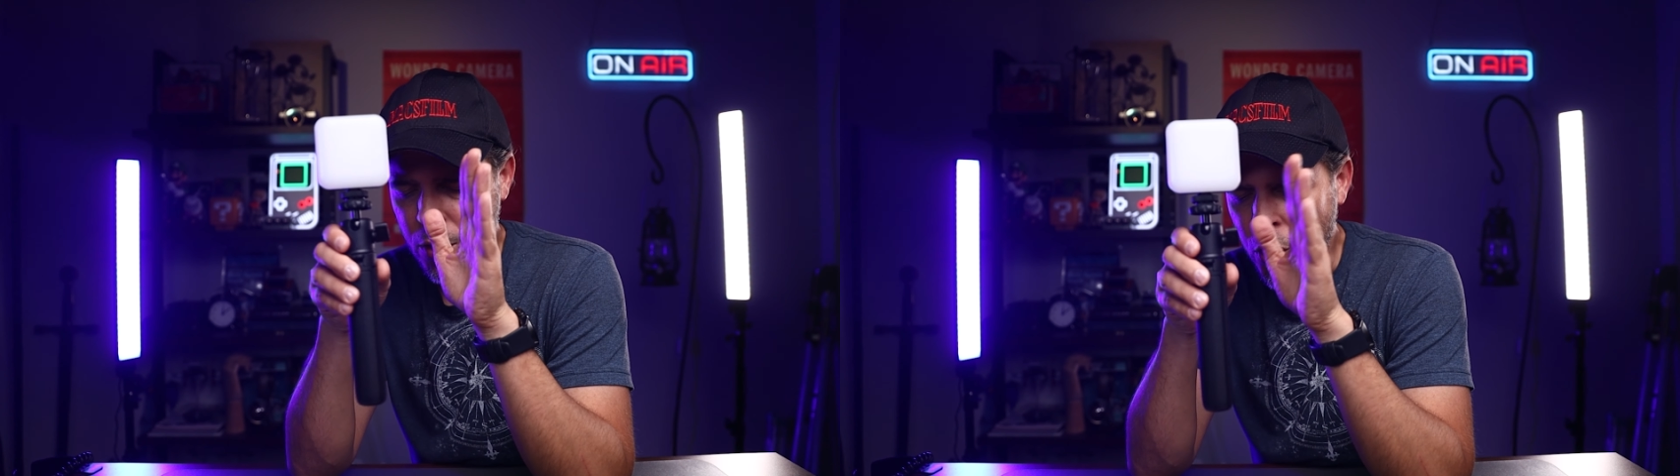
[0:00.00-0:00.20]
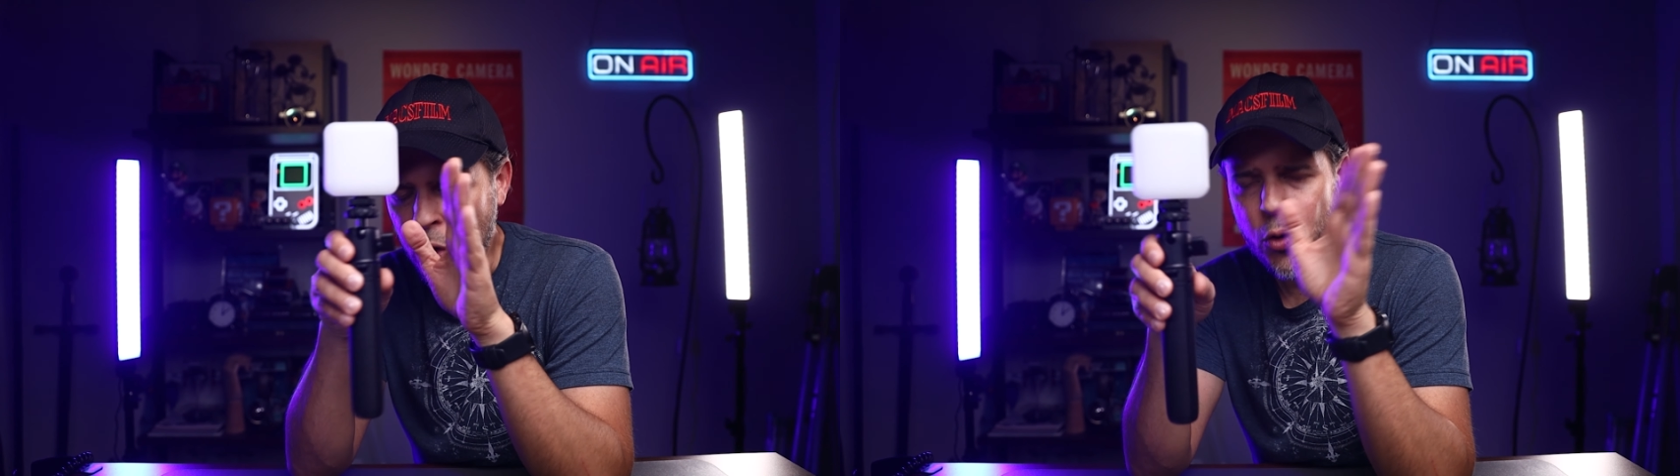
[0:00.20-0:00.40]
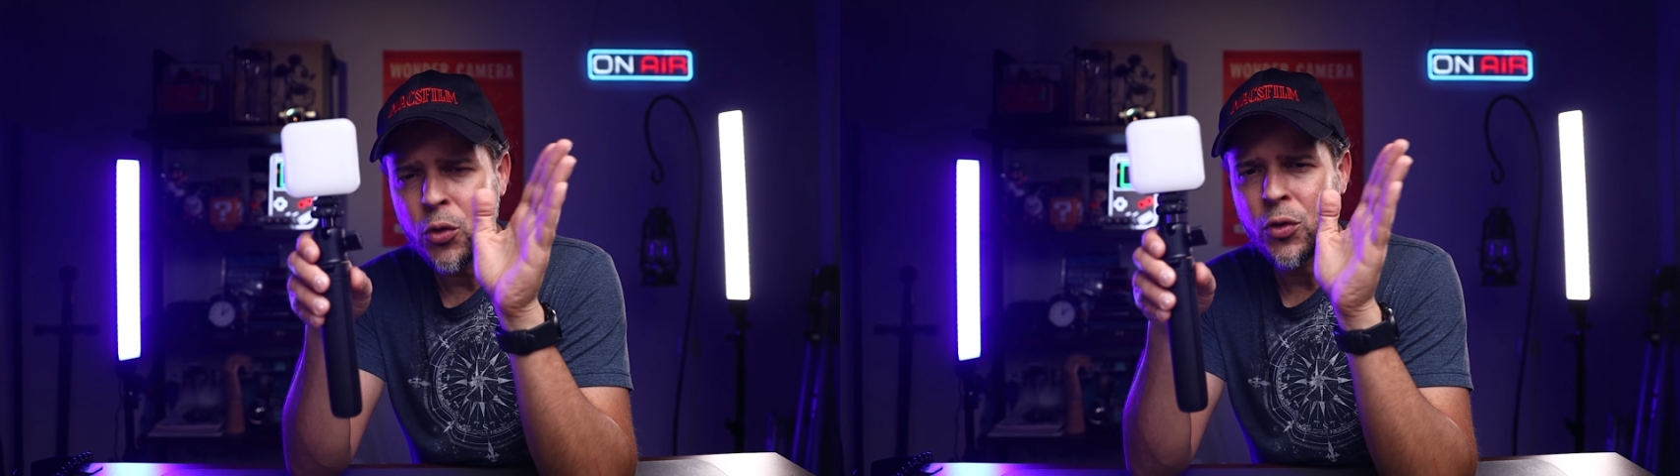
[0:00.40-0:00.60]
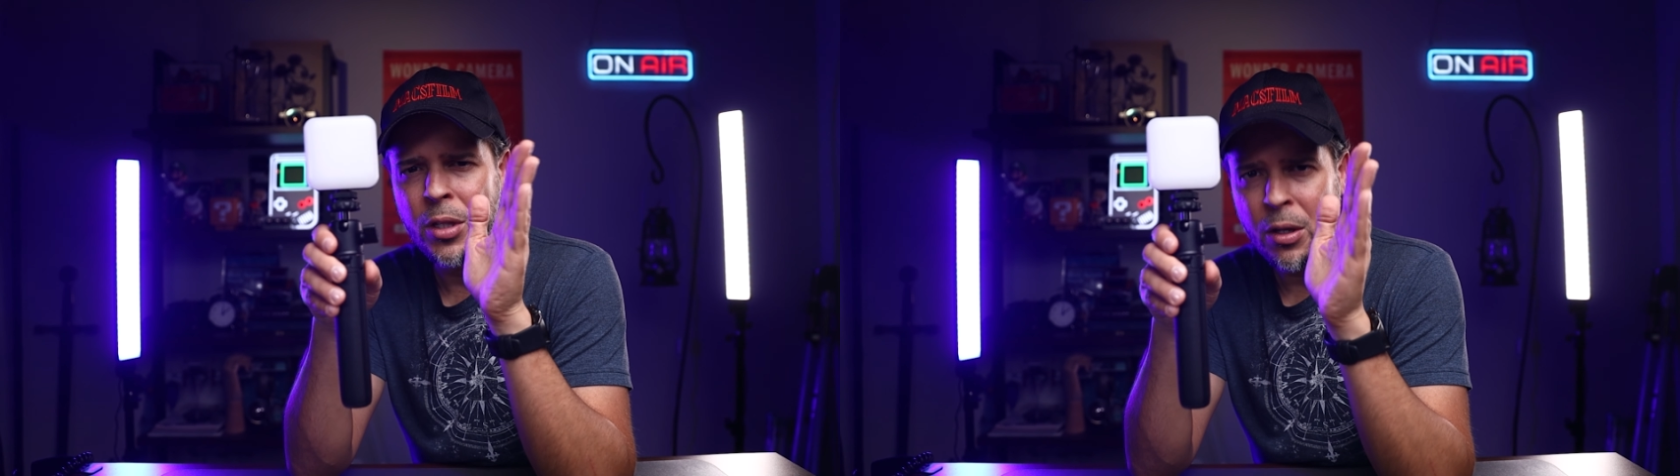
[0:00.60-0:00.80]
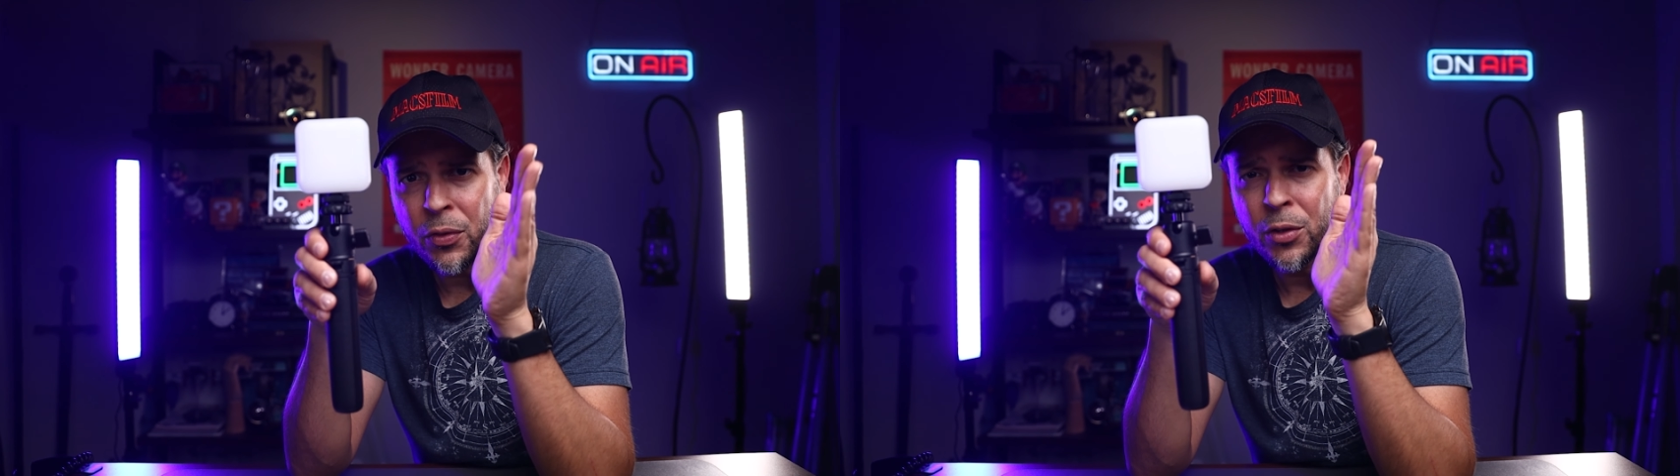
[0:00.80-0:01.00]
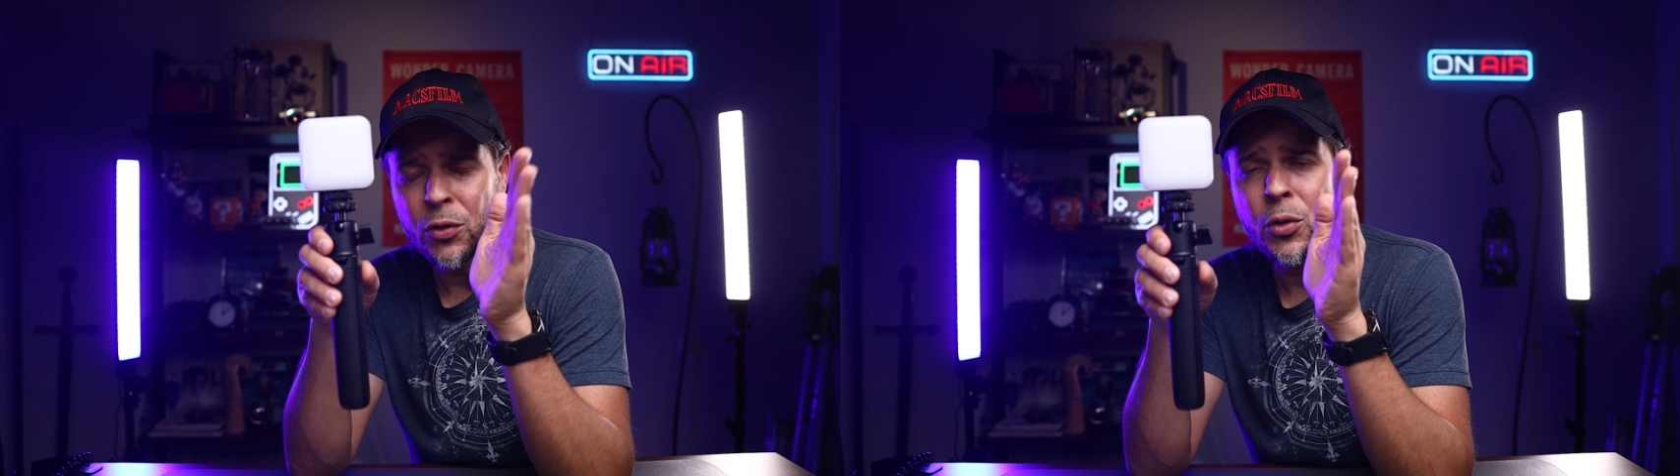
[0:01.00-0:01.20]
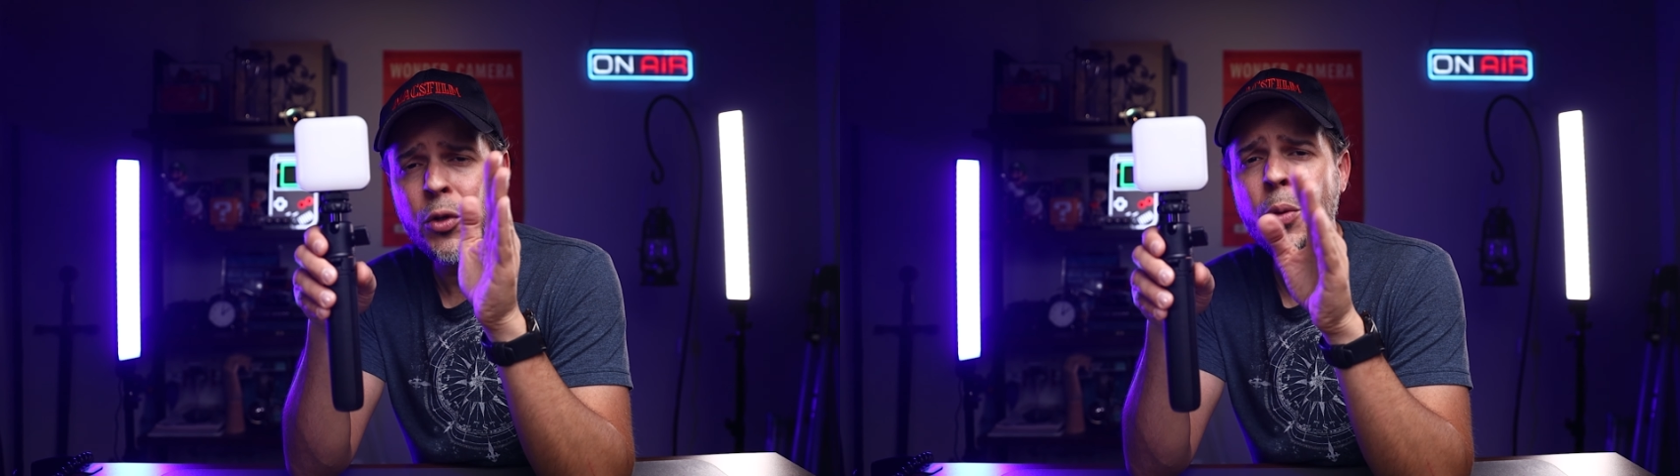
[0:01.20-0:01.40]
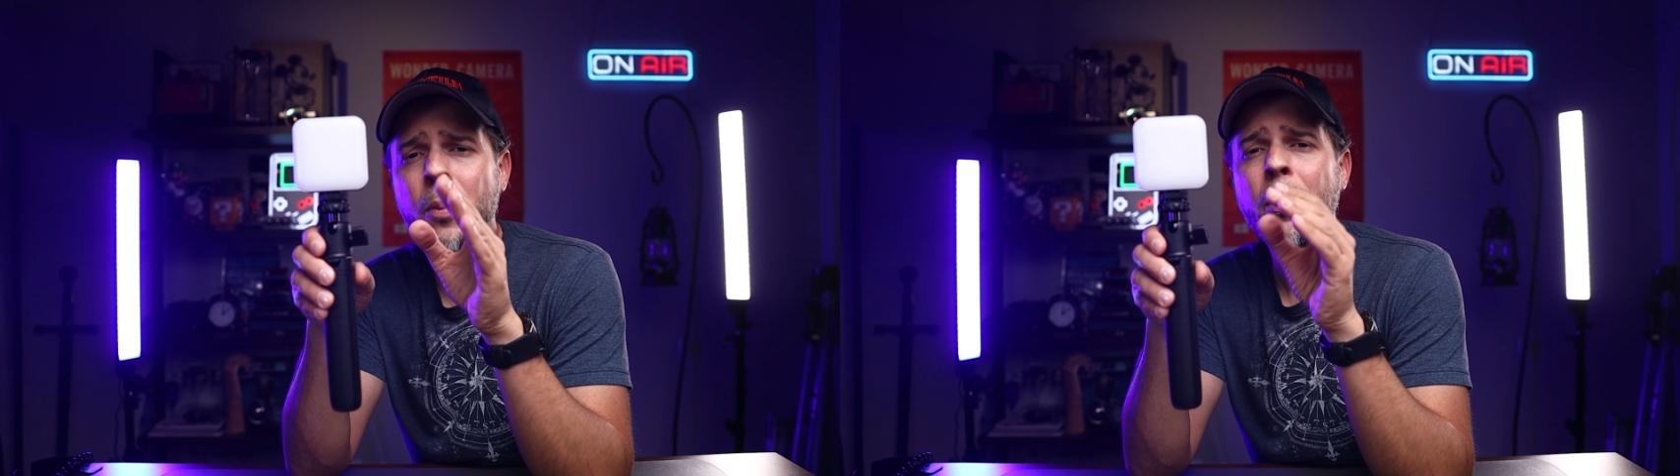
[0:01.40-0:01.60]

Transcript: a huge difference to you,